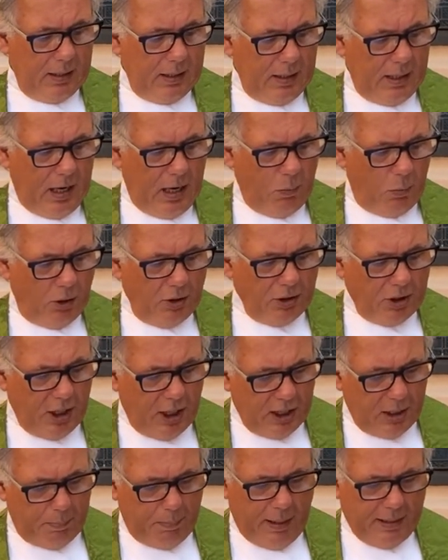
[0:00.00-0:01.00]
I once
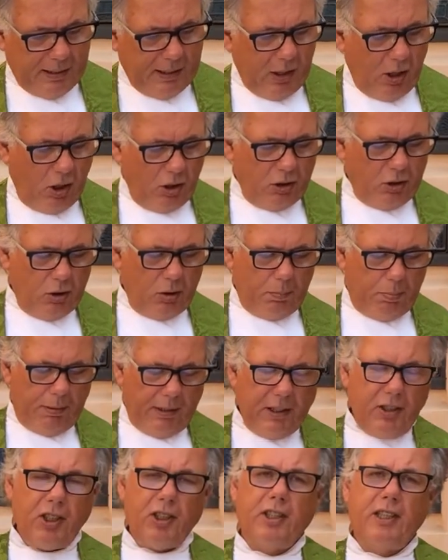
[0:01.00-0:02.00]
heard a Pentecostal
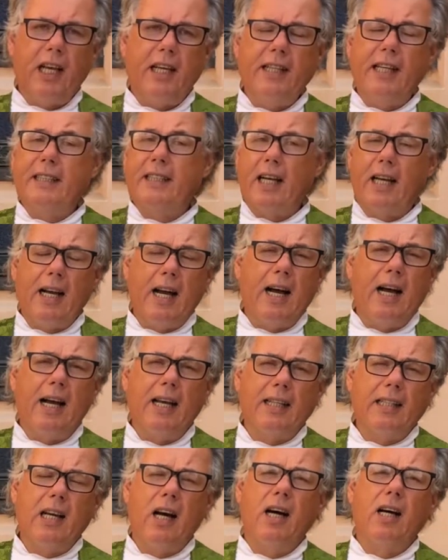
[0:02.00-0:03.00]
preacher say this. I
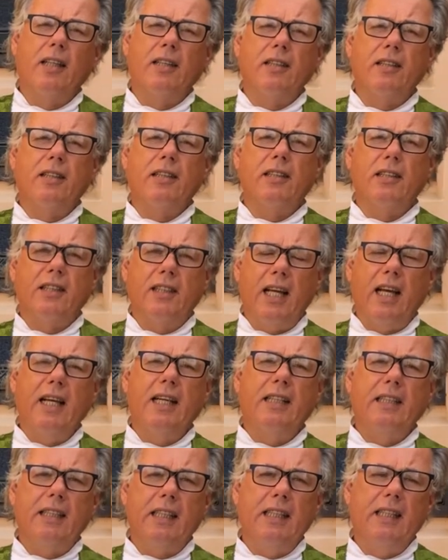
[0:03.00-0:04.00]
can't say
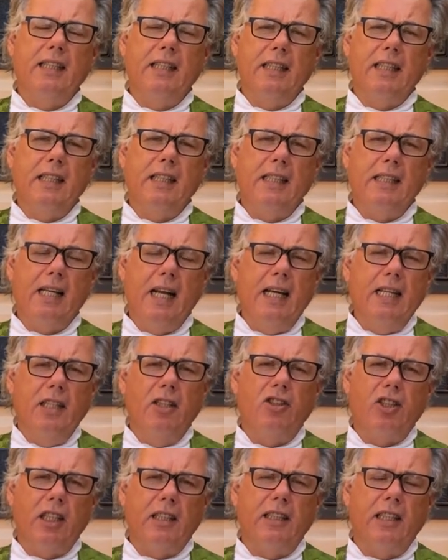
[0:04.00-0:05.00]
it in the
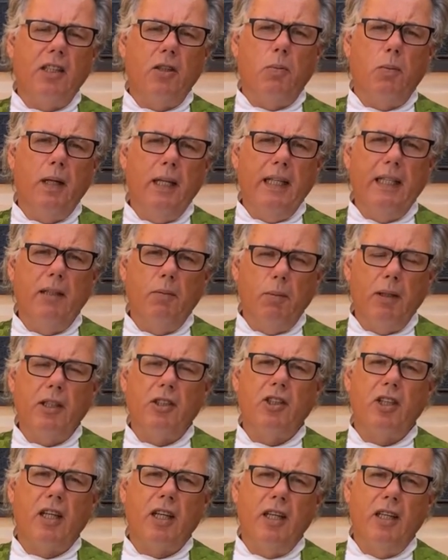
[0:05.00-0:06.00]
energetic way in
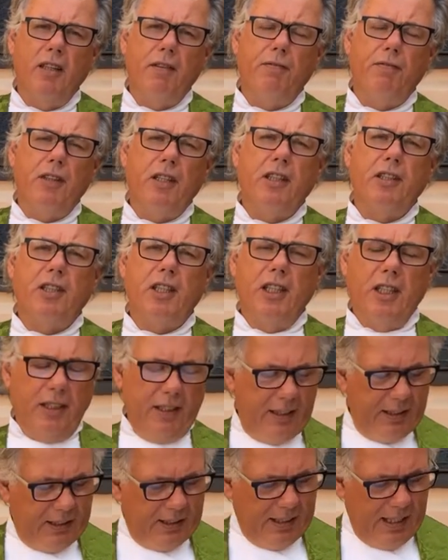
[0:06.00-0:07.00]
which I first heard
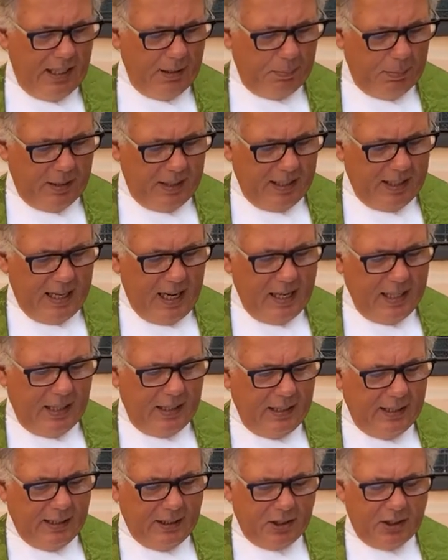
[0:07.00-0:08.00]
it said, but I can
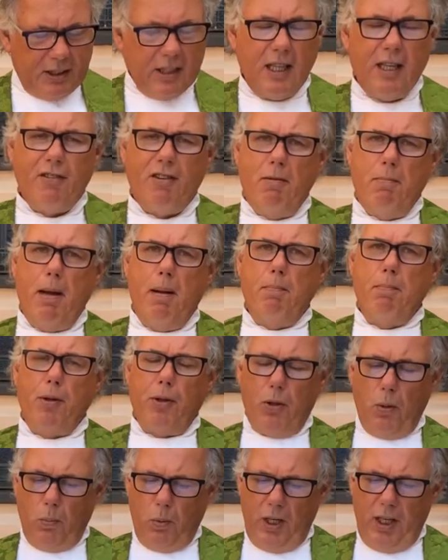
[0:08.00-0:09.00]
at least remember
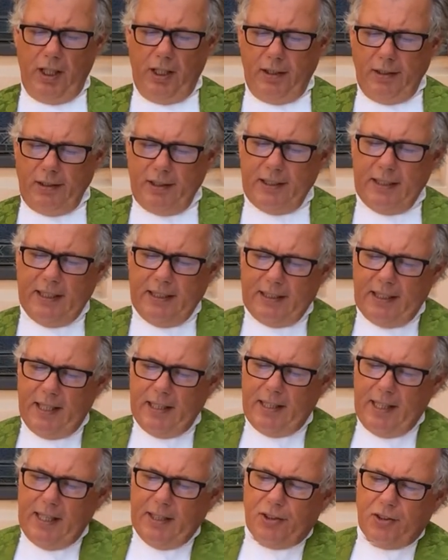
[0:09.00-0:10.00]
the words. He
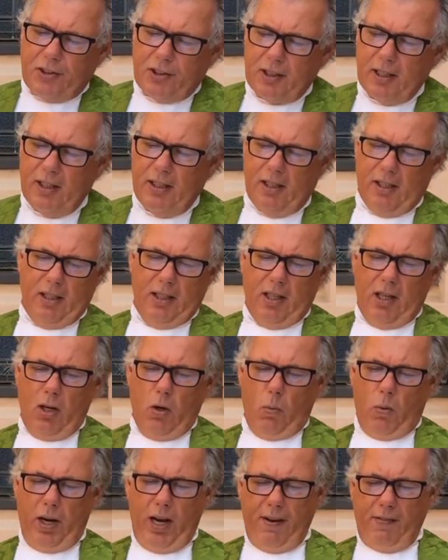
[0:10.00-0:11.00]
said this:
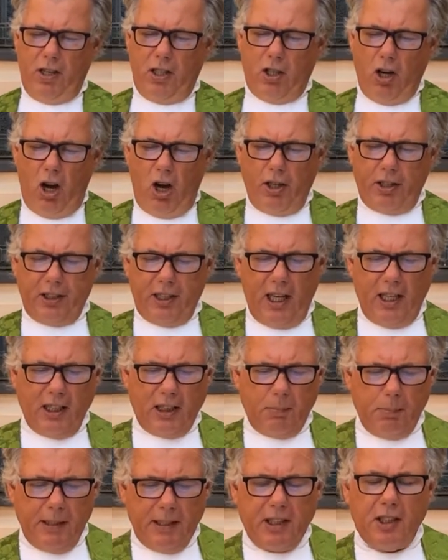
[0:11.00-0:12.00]
"Whatever God
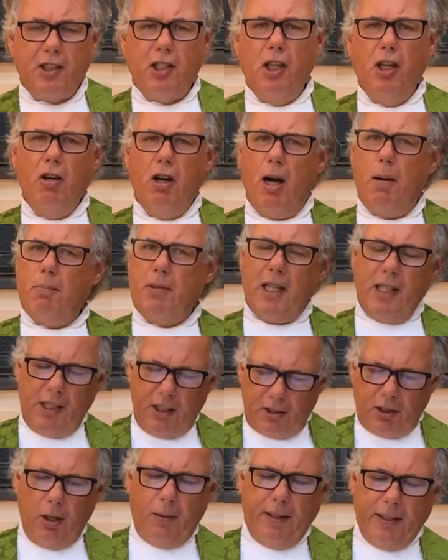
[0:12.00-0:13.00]
tells me to do, I'm going to
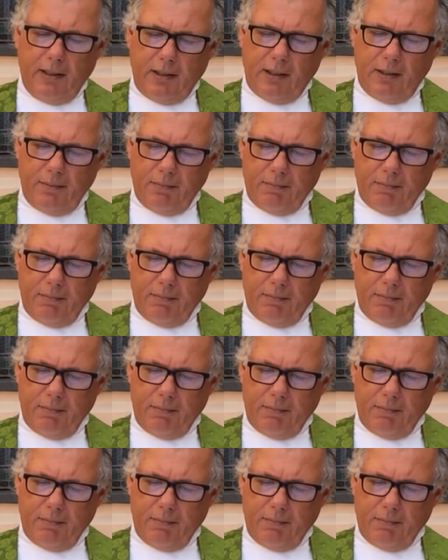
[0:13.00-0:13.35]
do it.